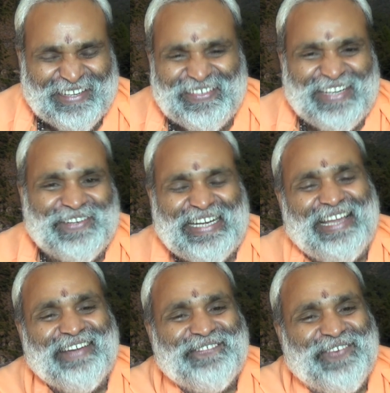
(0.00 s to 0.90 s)
what
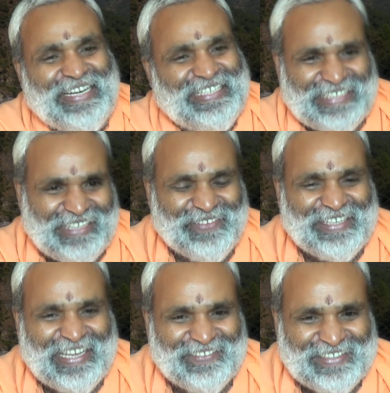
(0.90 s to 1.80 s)
a funny
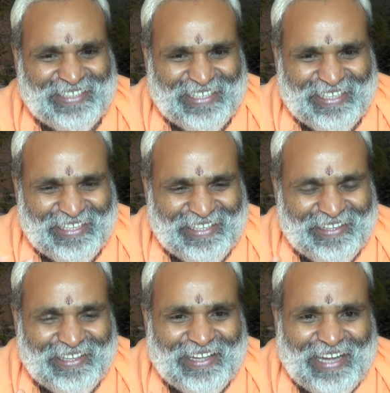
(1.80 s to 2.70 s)
statement, can you see?
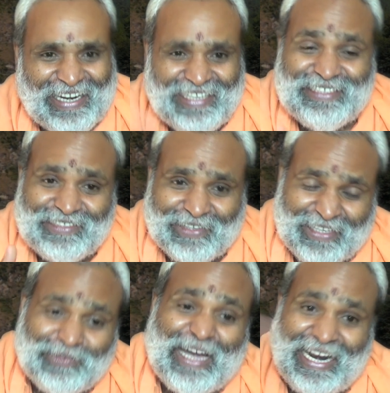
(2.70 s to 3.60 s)
And he is
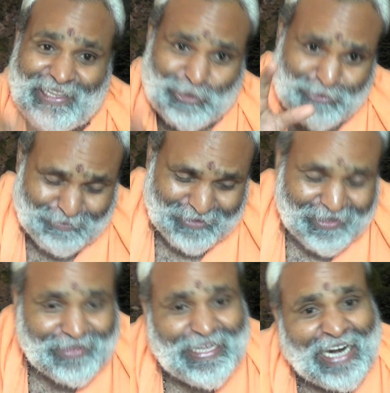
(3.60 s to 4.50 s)
talking to another Swami.
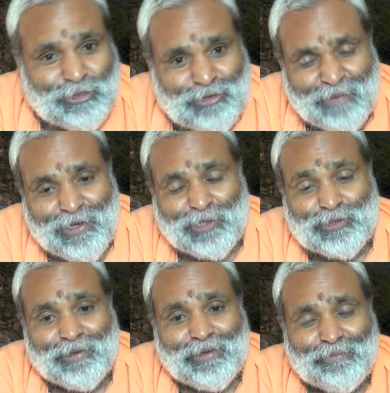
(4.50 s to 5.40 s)
That Swami
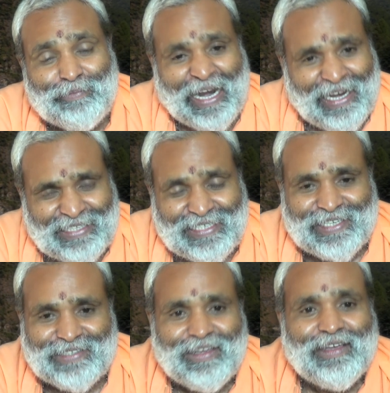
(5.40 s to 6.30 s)
also brainlessly
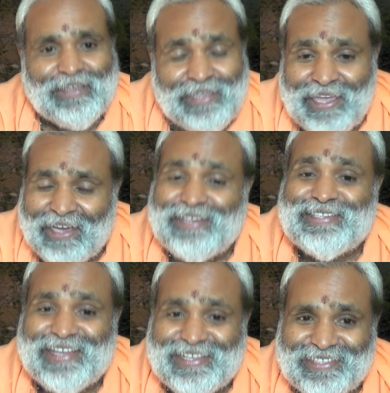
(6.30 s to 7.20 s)
says,
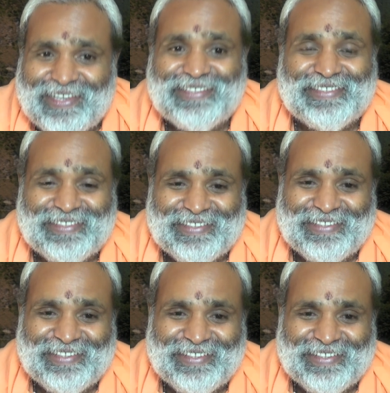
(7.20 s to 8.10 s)
yes, yes, yes.
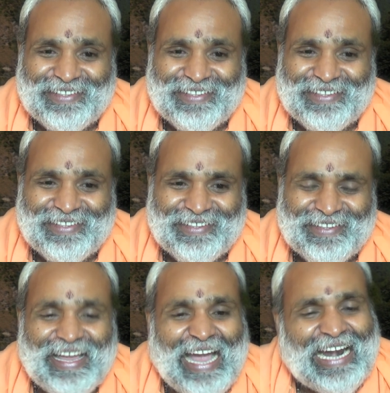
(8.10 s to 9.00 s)

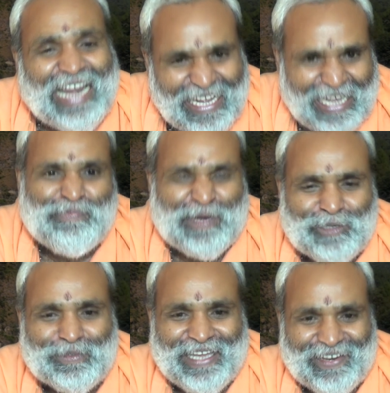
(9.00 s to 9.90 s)
And I happen
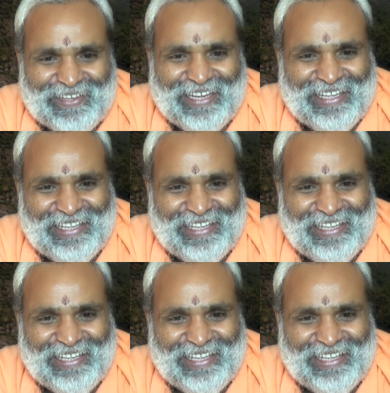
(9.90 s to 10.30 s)
to be there, okay?